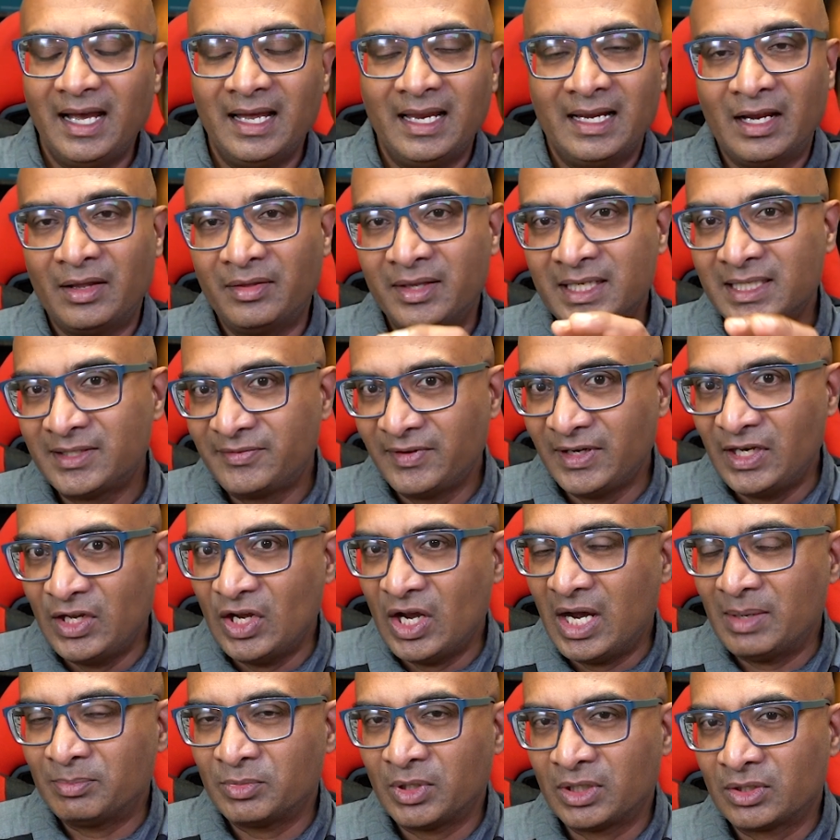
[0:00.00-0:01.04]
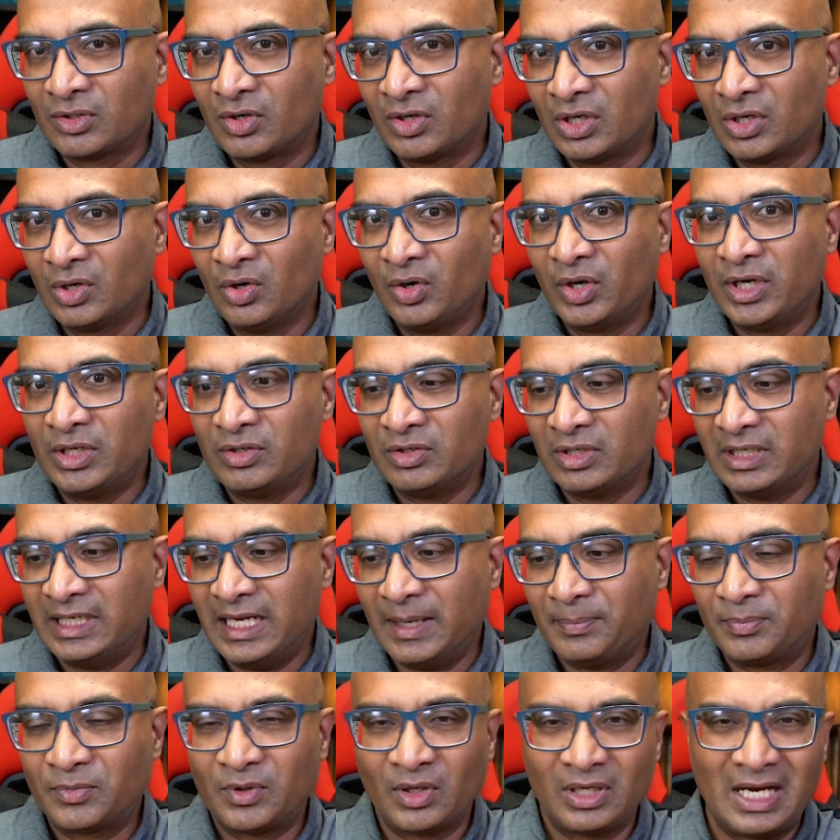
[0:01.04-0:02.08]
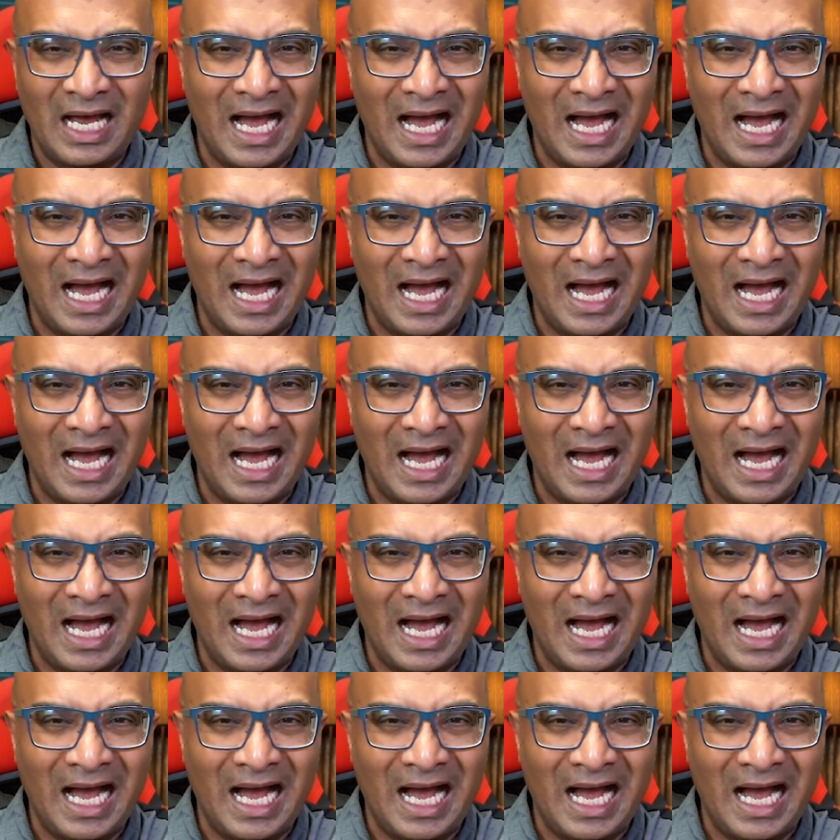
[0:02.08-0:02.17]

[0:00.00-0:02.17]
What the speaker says: Now this video, I'm not going to go into depth on